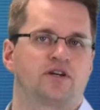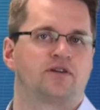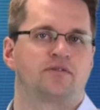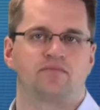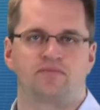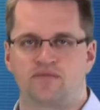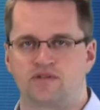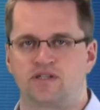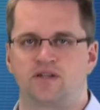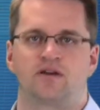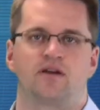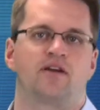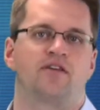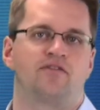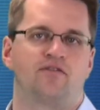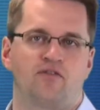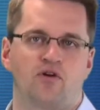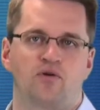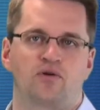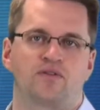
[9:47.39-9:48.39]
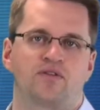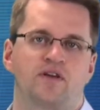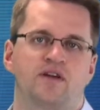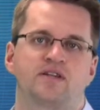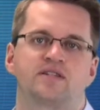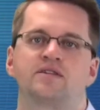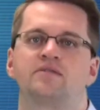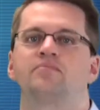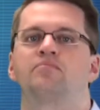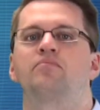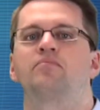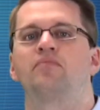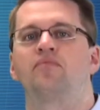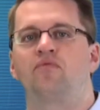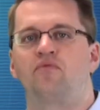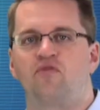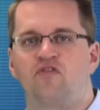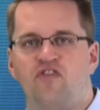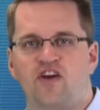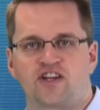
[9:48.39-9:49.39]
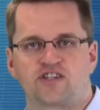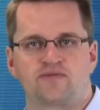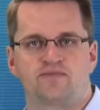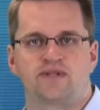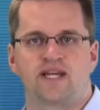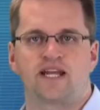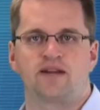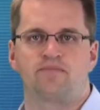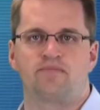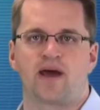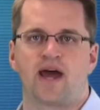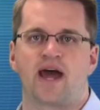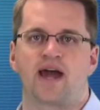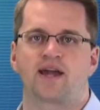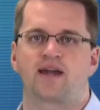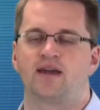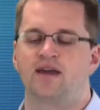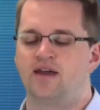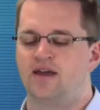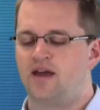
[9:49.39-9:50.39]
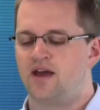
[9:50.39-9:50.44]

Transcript: to invoke this and fetch some data back.